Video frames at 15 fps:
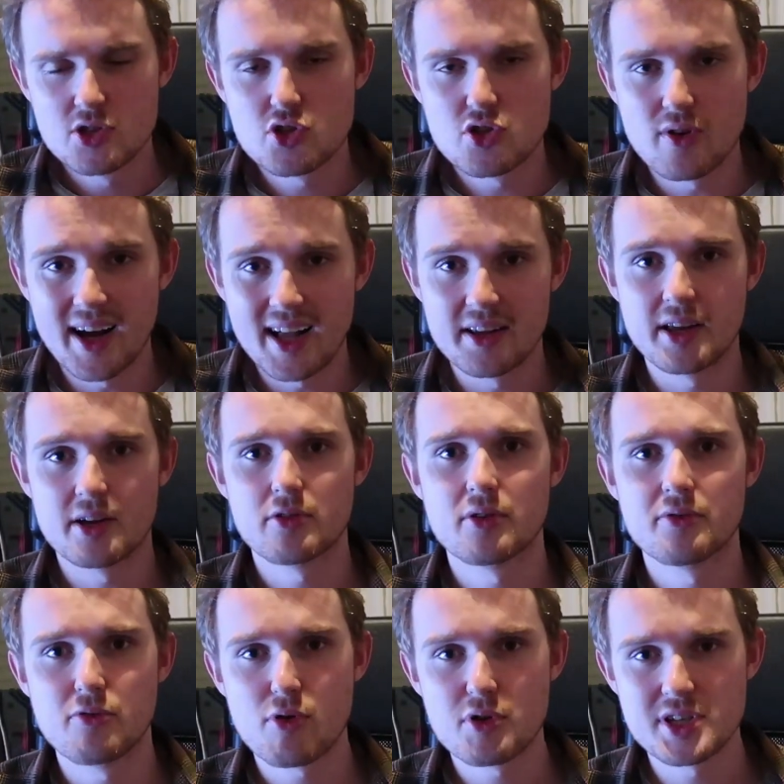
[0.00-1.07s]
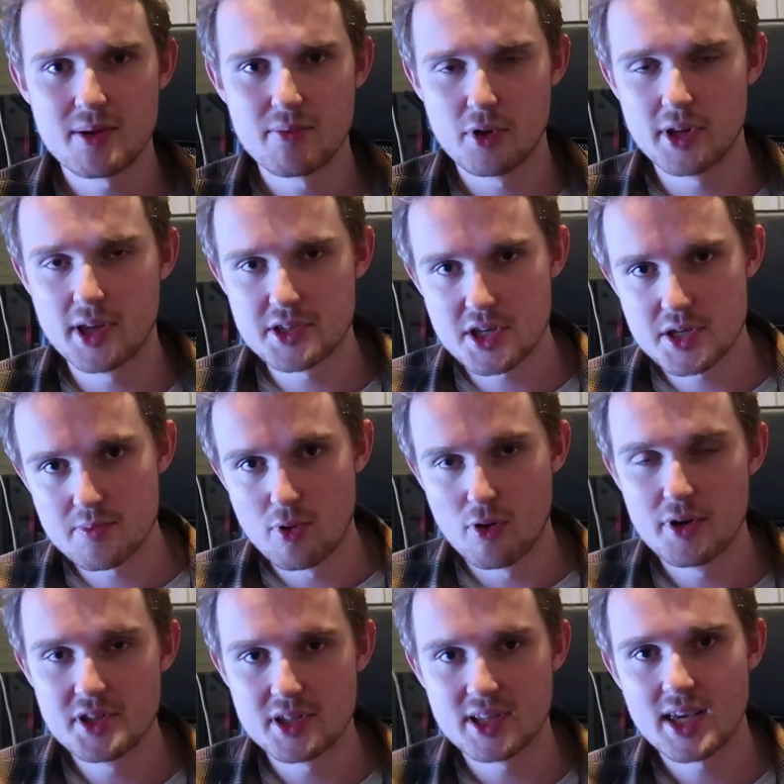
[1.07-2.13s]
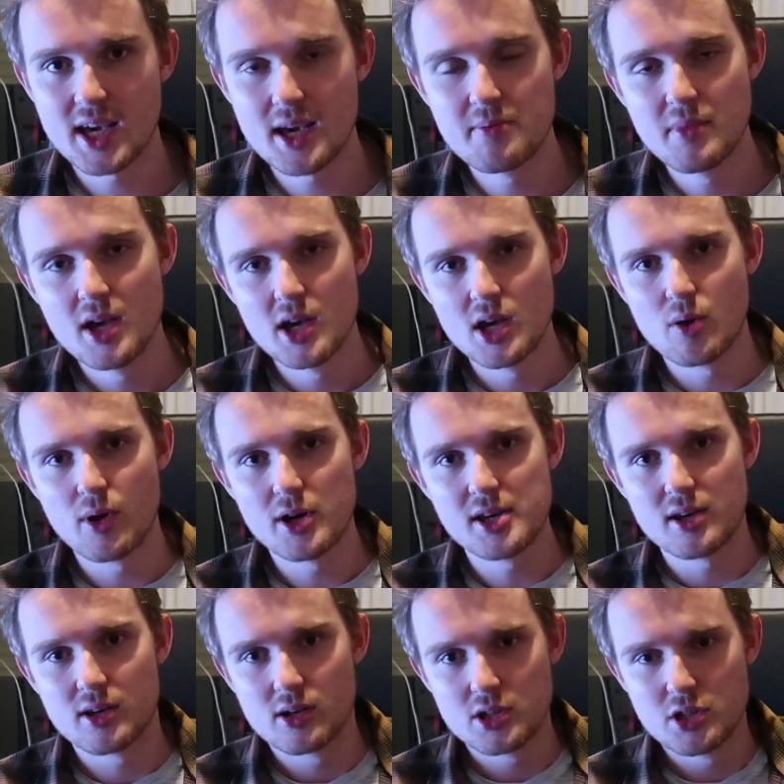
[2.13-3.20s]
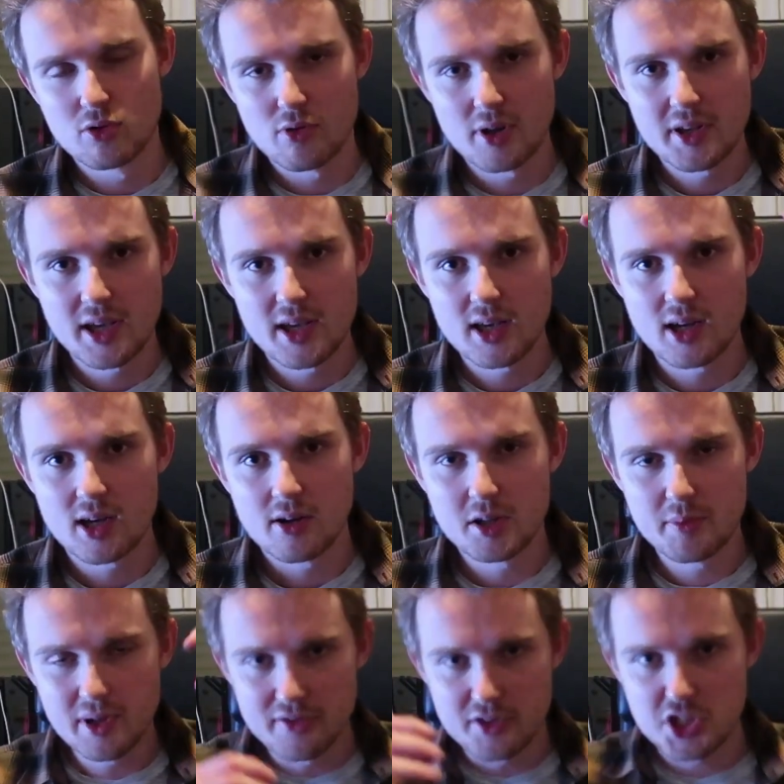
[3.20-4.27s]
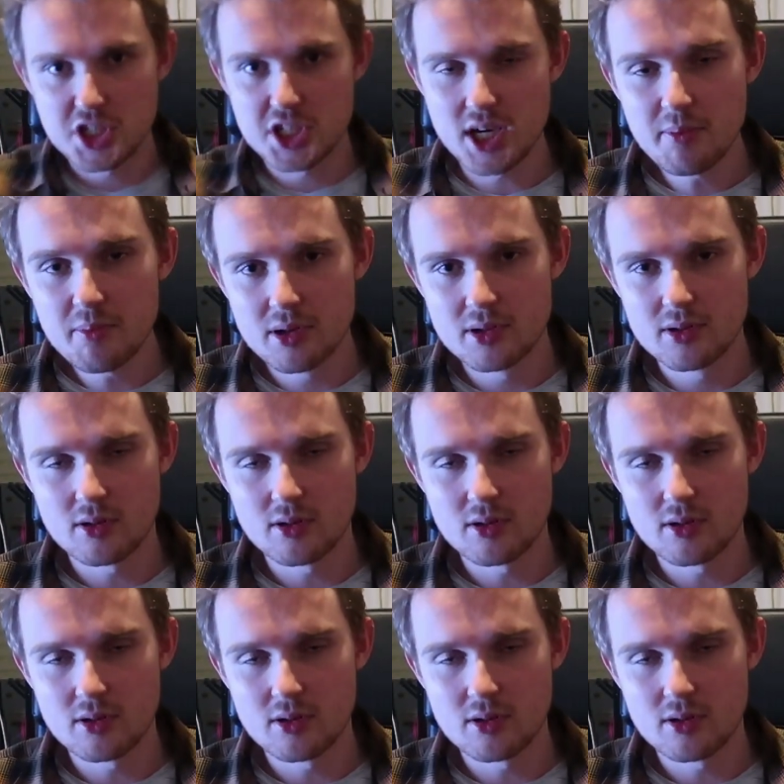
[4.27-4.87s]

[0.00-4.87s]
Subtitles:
Try and error. For example, there's this point in the game where you're on a bit of a ship,